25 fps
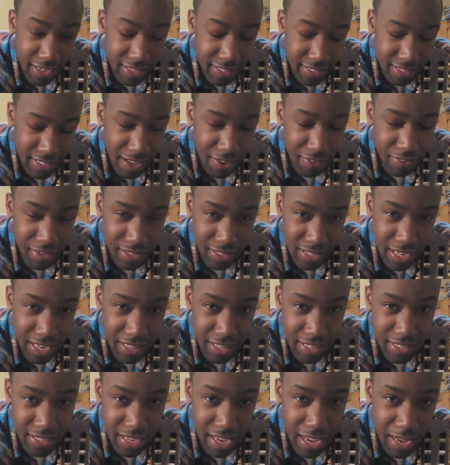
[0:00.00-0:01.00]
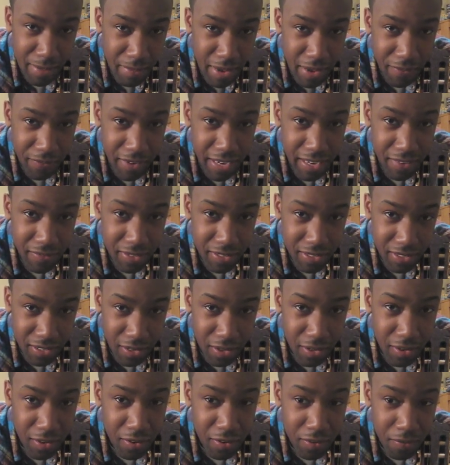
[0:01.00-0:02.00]
because that was at the time my favorite
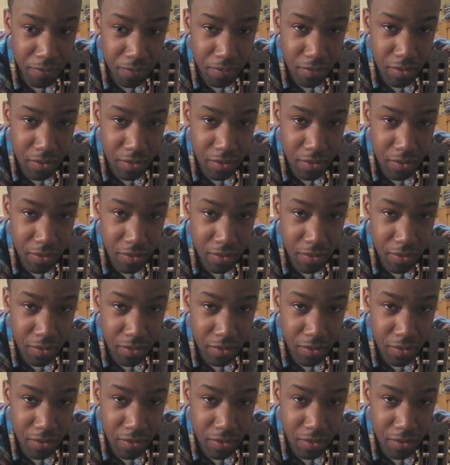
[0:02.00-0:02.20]
song.